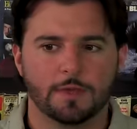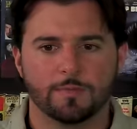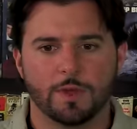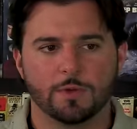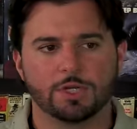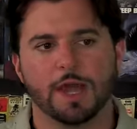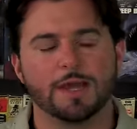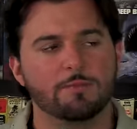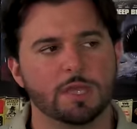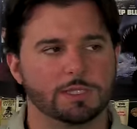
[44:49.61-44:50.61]
they were trying
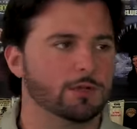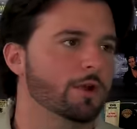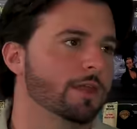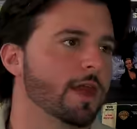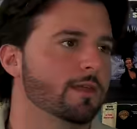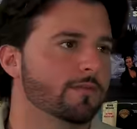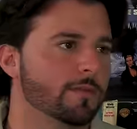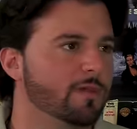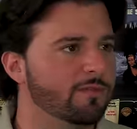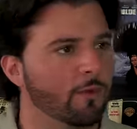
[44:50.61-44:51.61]
to mix it all together
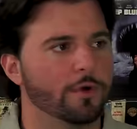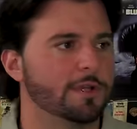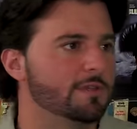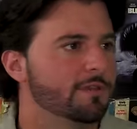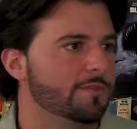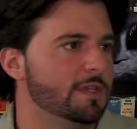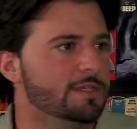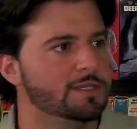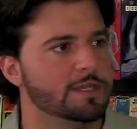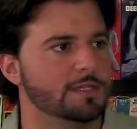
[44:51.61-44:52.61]
from the 40s, 50s,
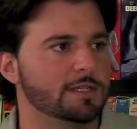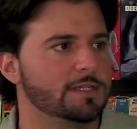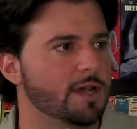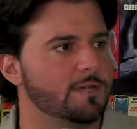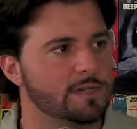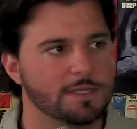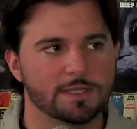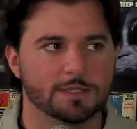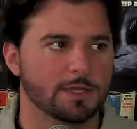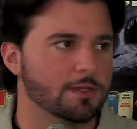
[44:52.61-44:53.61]
60s,
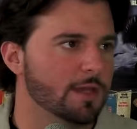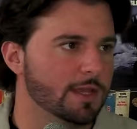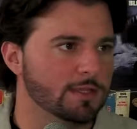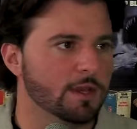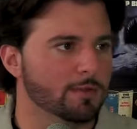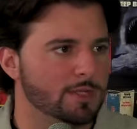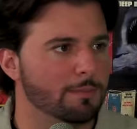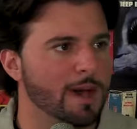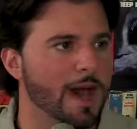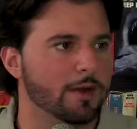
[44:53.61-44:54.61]
70s, and you know, to
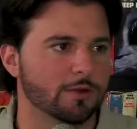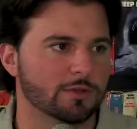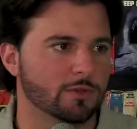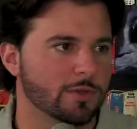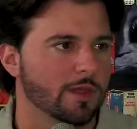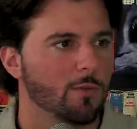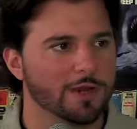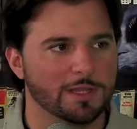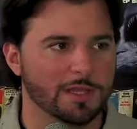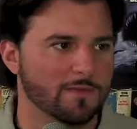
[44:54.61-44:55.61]
modern, to where they
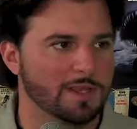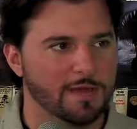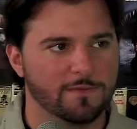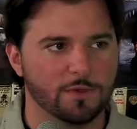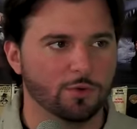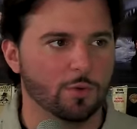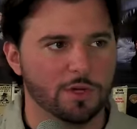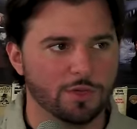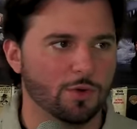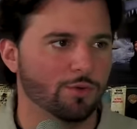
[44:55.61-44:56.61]
wanted to give it that feel to where
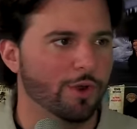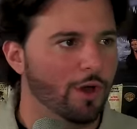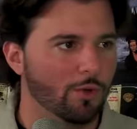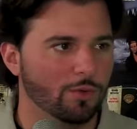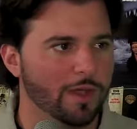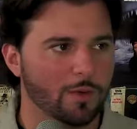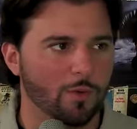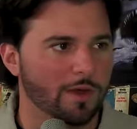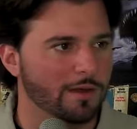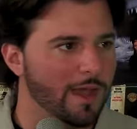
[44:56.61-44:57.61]
you don't know, like,
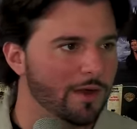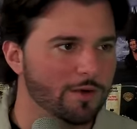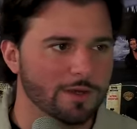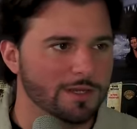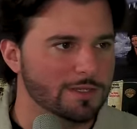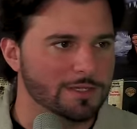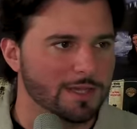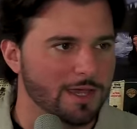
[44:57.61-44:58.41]
what era it is, I